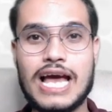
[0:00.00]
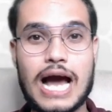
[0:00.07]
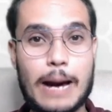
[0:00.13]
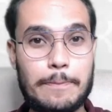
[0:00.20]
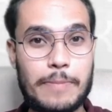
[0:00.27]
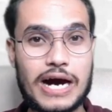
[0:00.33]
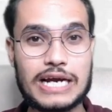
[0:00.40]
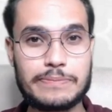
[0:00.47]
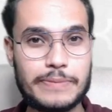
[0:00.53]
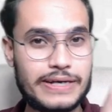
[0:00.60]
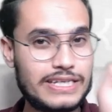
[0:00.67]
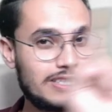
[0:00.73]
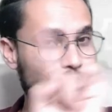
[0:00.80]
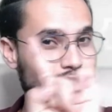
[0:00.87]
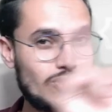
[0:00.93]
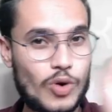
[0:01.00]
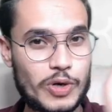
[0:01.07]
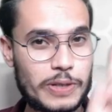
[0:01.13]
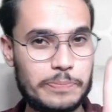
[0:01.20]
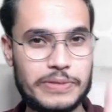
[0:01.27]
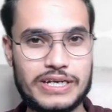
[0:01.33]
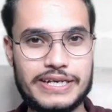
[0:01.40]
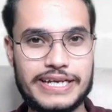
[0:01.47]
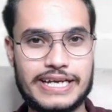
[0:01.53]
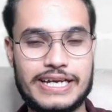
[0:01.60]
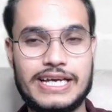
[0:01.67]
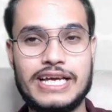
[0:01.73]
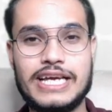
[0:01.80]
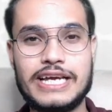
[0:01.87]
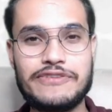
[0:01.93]
Apartment is not a building.
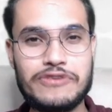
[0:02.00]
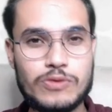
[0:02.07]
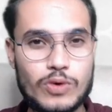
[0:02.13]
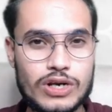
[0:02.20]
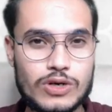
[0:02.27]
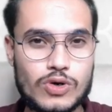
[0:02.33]
If you want